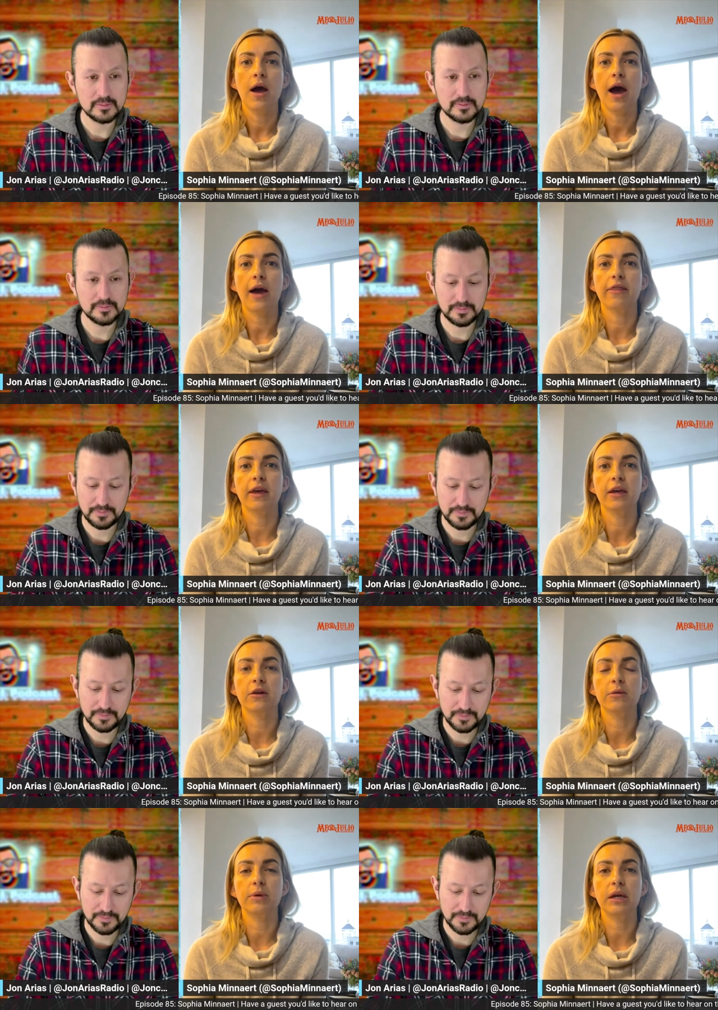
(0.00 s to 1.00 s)
Speaker 1: I think
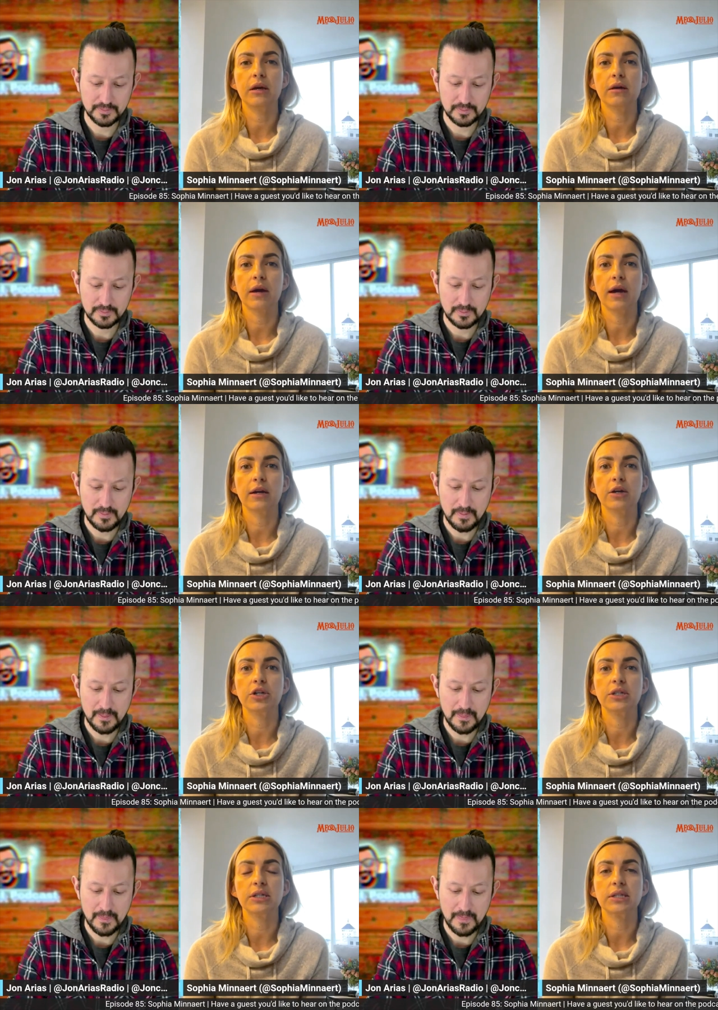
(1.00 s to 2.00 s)
it'll be kind of
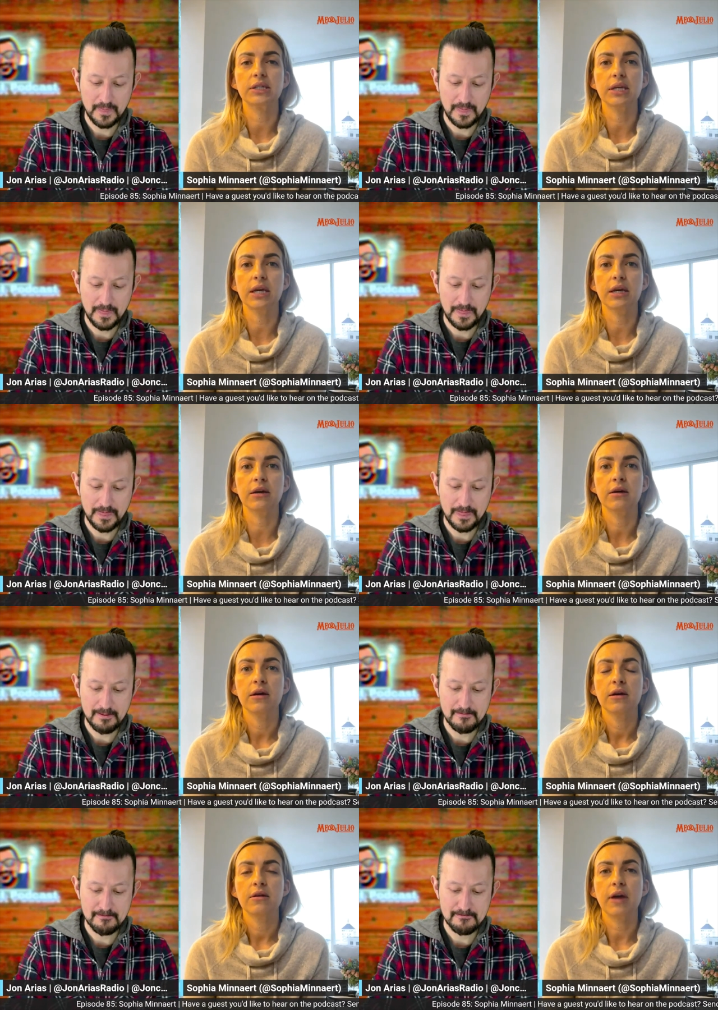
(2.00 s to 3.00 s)
good to see
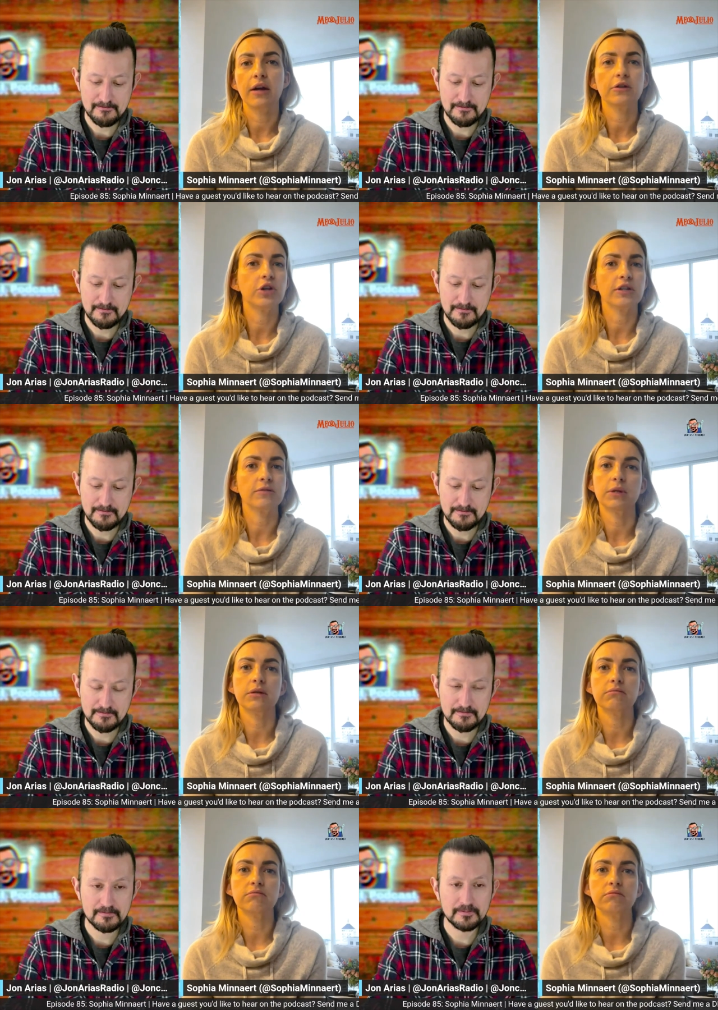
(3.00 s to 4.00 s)
that
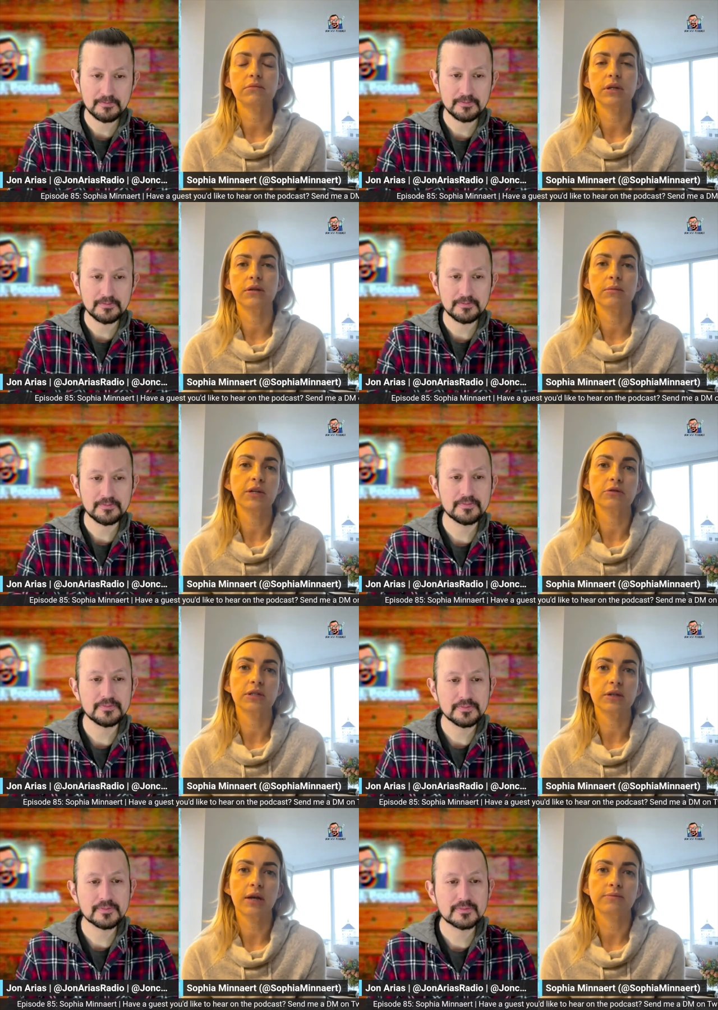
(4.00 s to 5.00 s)
adjustment in the major
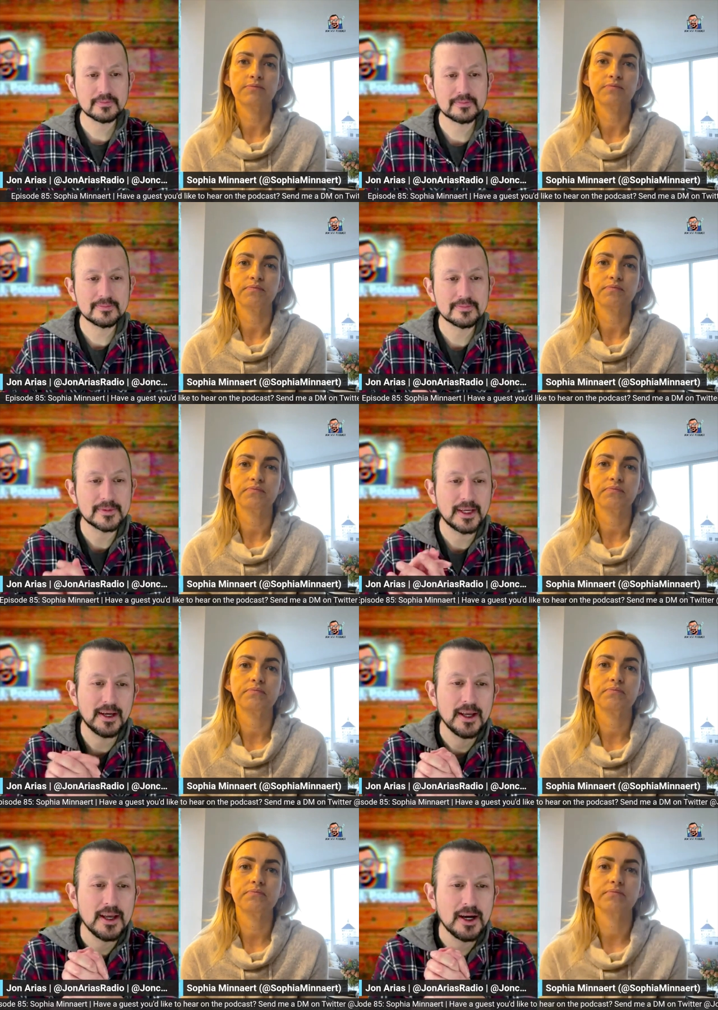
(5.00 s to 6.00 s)
league side.
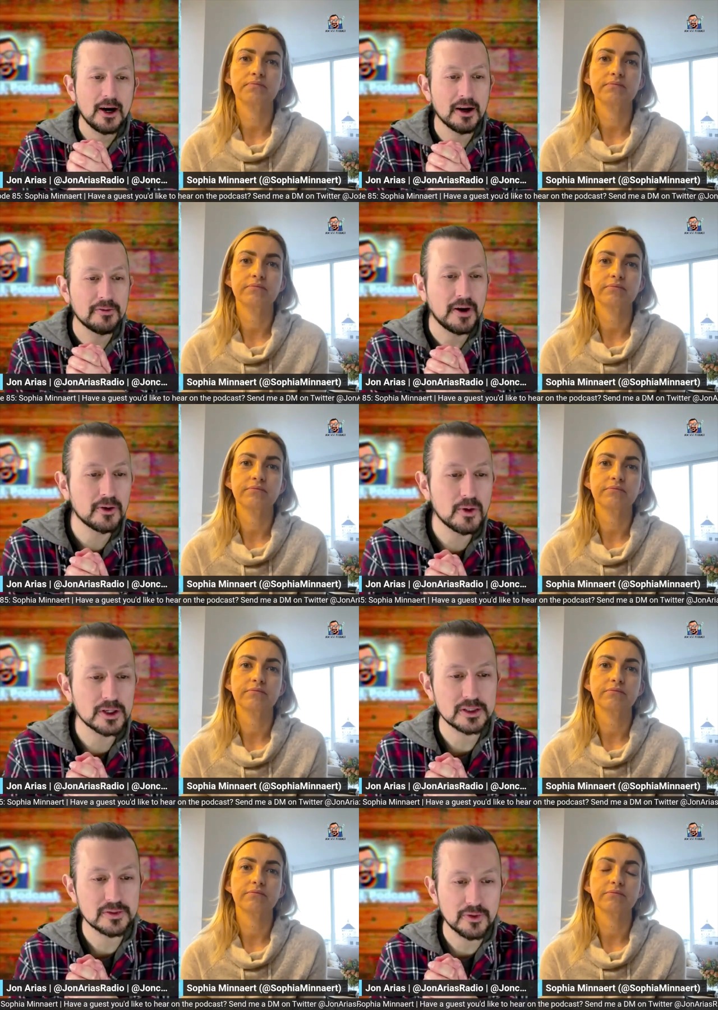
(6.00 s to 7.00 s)
Speaker 2: All right, final
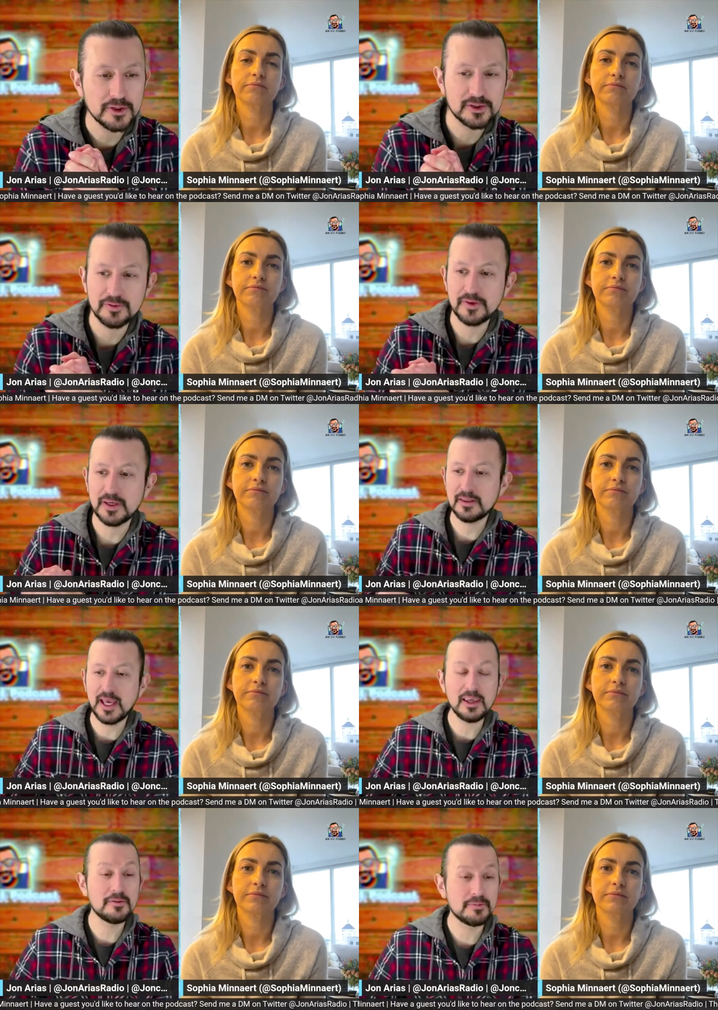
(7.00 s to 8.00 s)
questions for you, Sophia. Thank
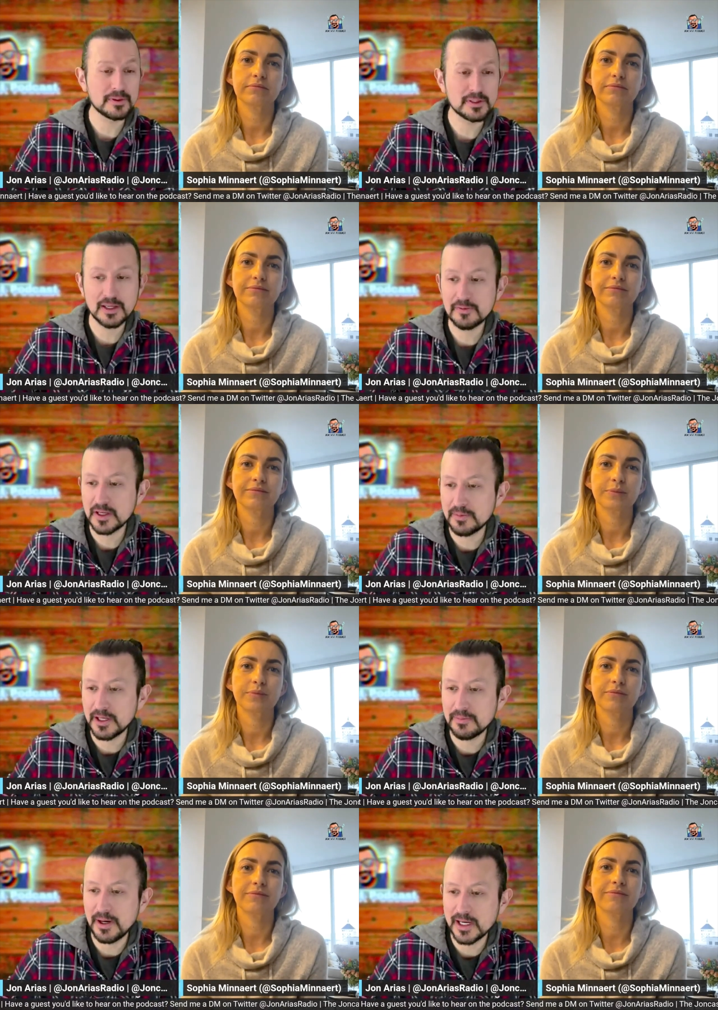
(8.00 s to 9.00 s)
you once again for coming on the
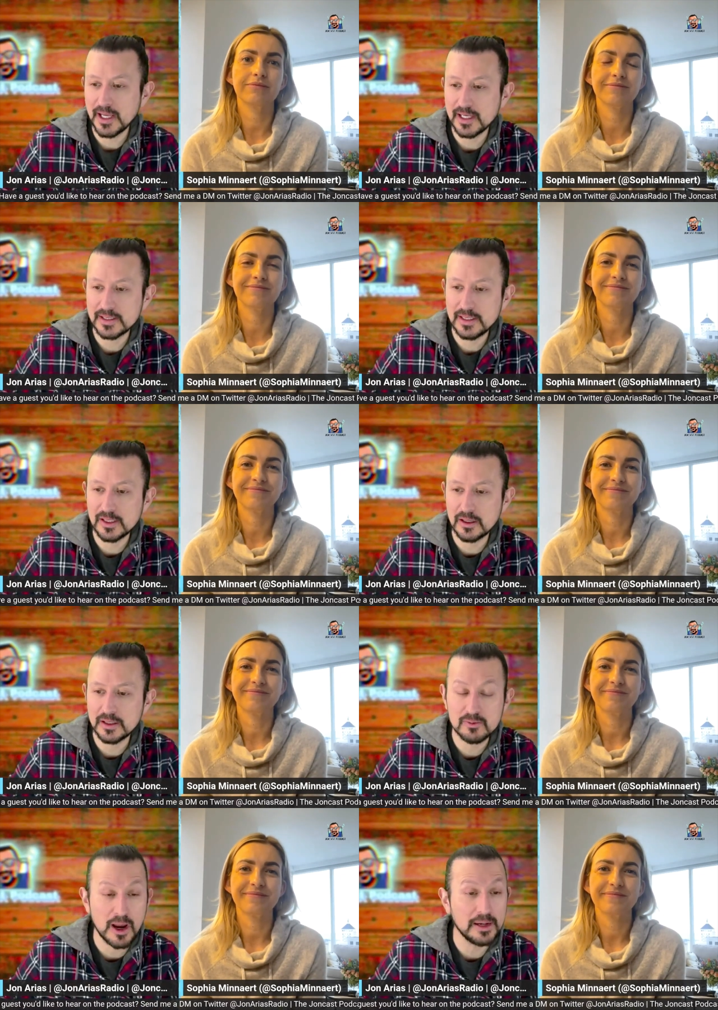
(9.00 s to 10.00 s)
podcast. Mm-hmm. These are it's
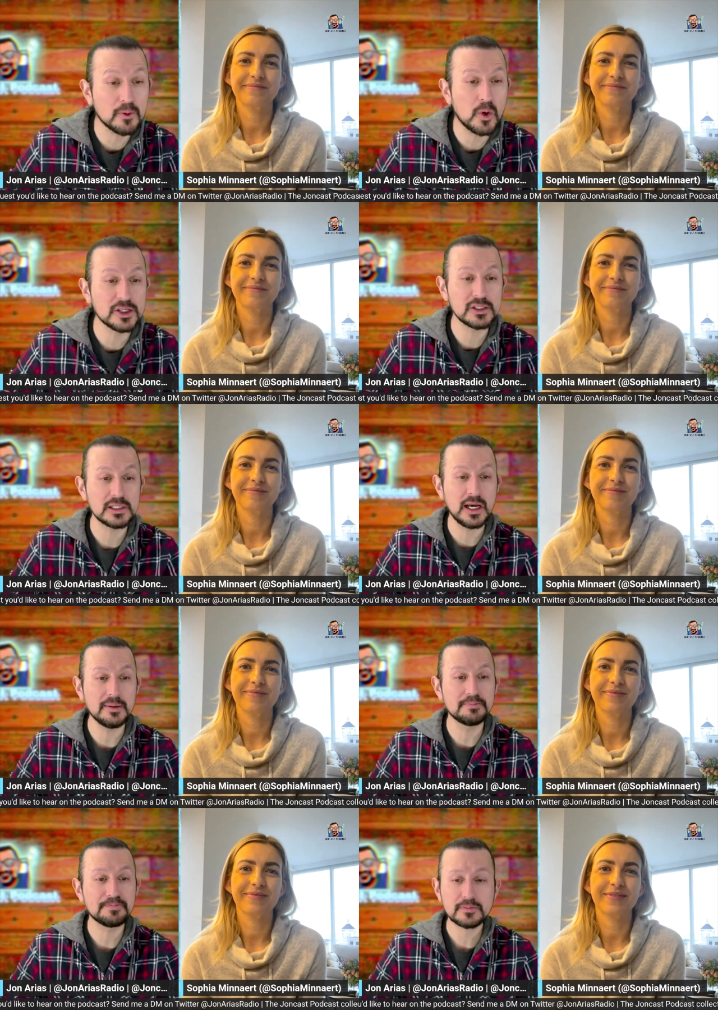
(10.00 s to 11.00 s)
random question time.
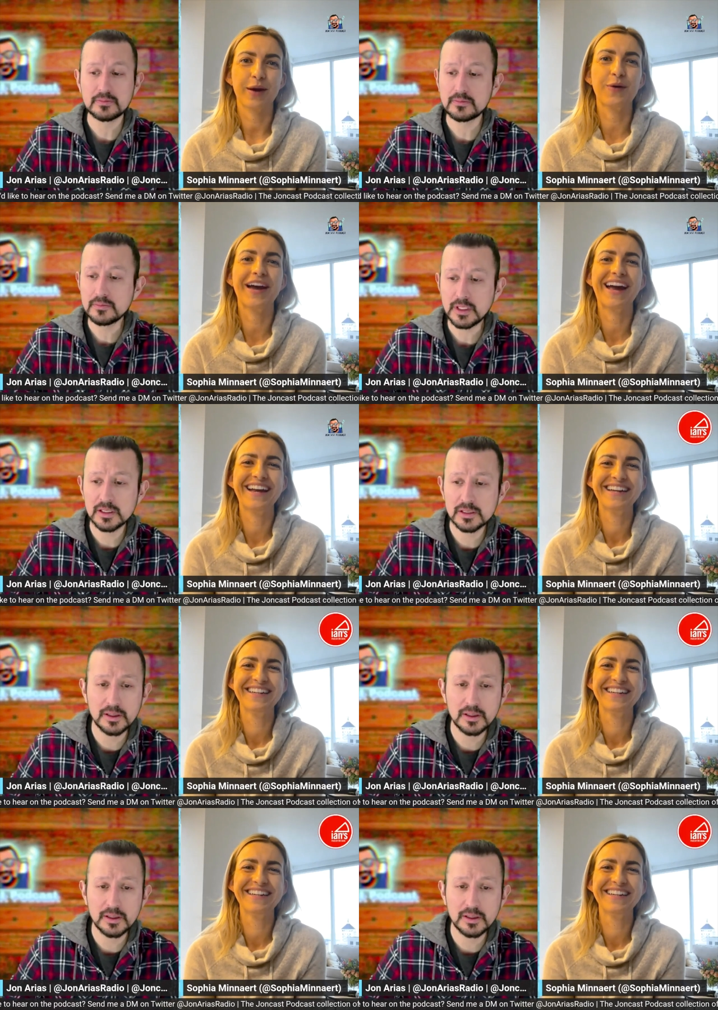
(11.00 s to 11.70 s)
Okay. Some